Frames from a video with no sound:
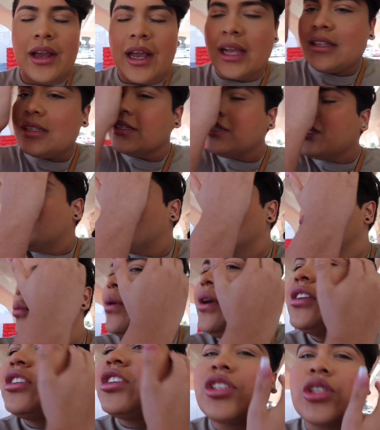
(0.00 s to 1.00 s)
Guys, so
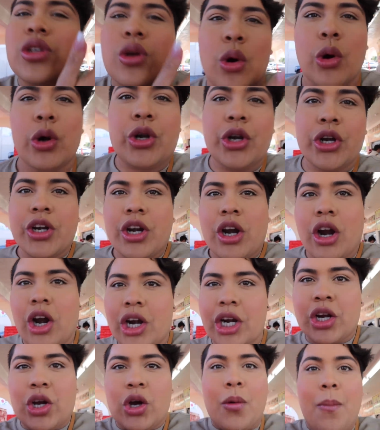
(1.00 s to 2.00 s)
we just ordered
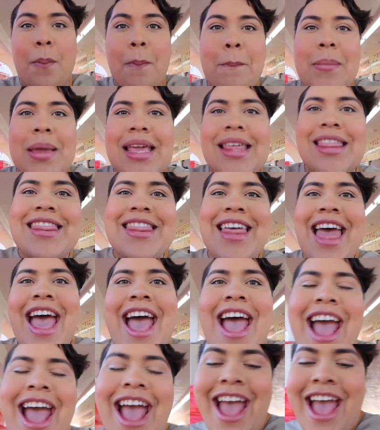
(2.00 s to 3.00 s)
our
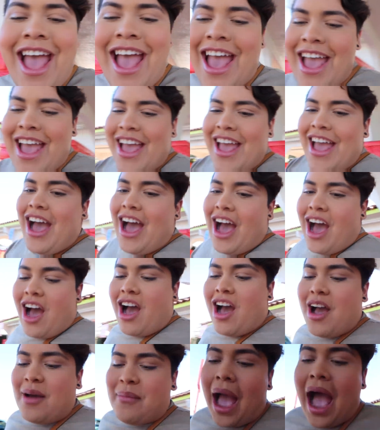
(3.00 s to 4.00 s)
comida.
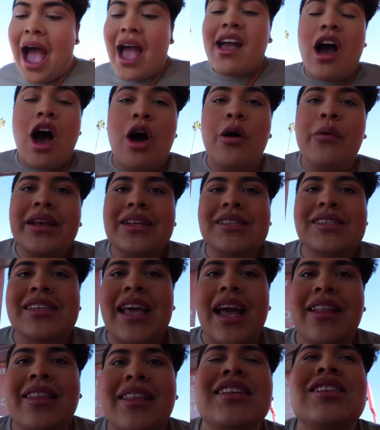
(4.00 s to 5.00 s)
Um, I always
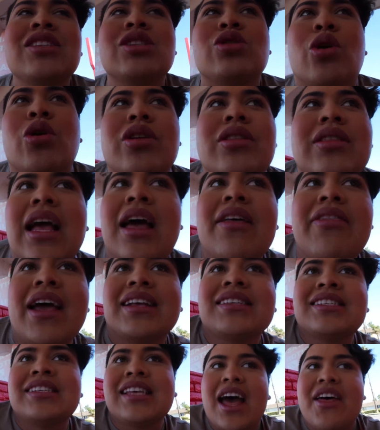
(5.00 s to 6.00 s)
get this torta de
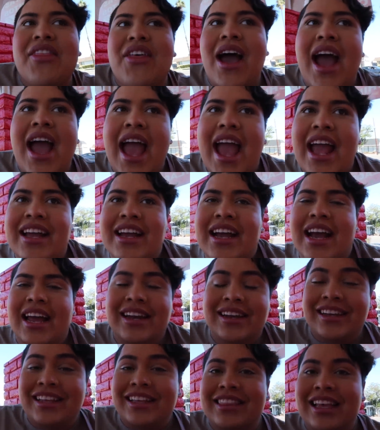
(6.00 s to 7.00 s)
asada and
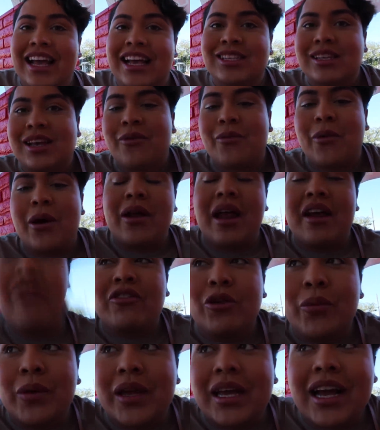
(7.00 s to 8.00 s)
carnitas
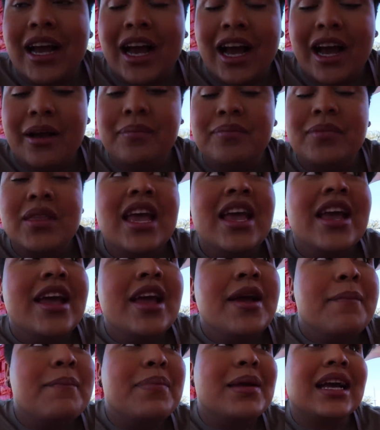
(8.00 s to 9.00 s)
wherever we come
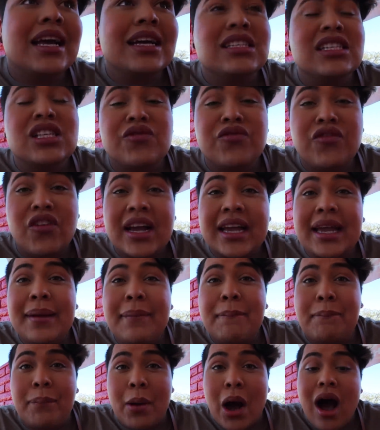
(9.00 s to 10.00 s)
because it's
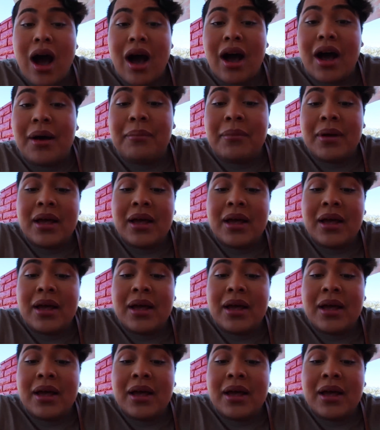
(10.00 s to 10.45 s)
fucking bomb.